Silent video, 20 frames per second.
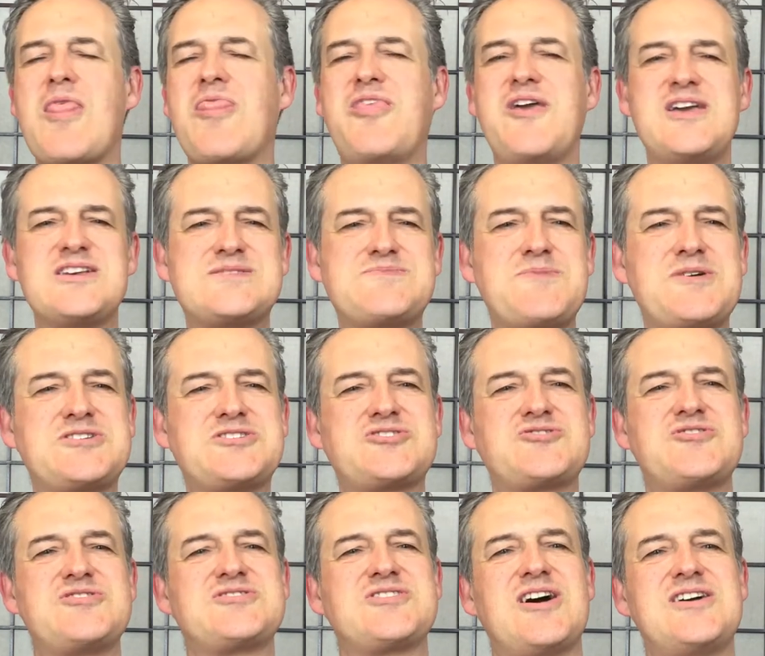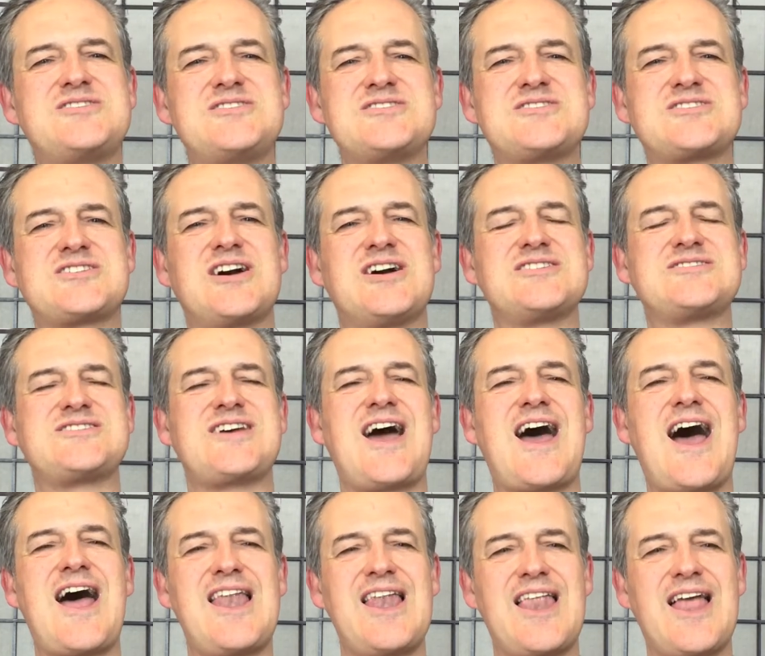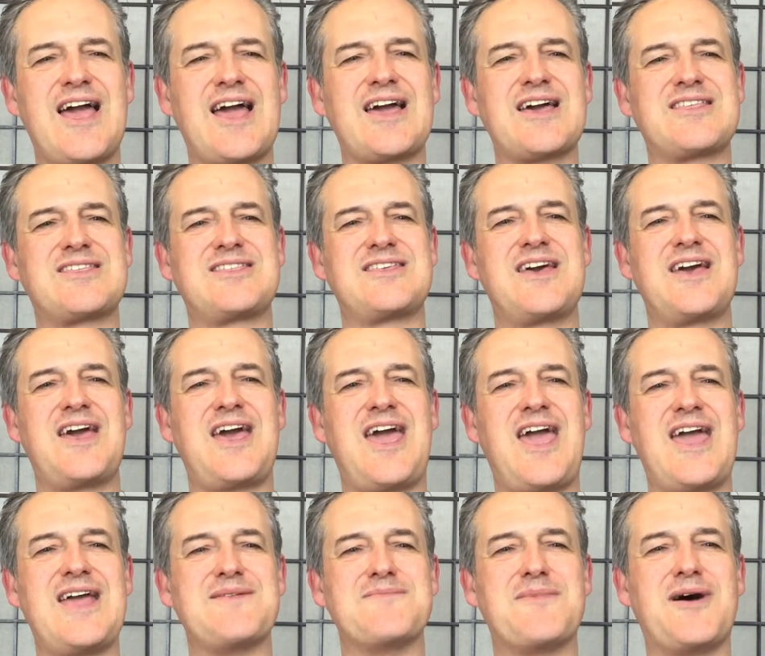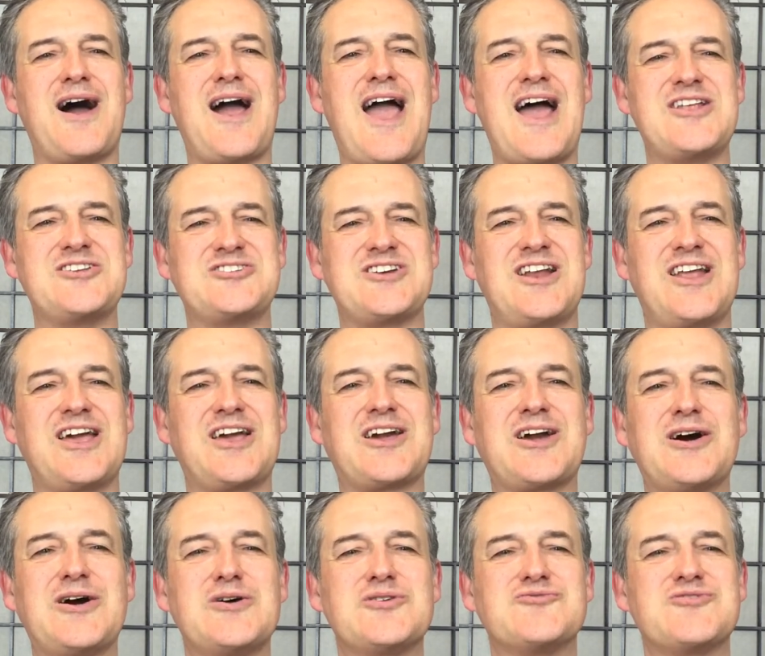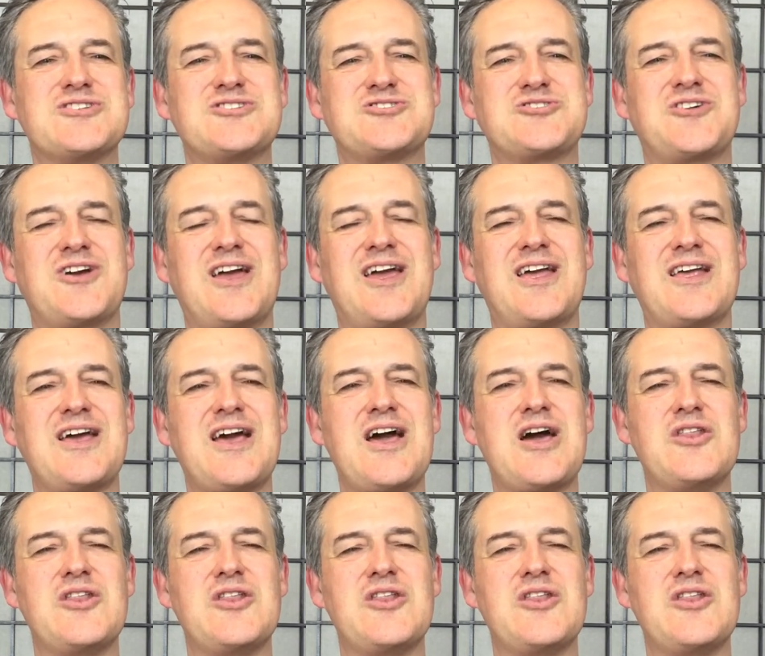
These mysteries I discuss at length in my Angelic Code retreat.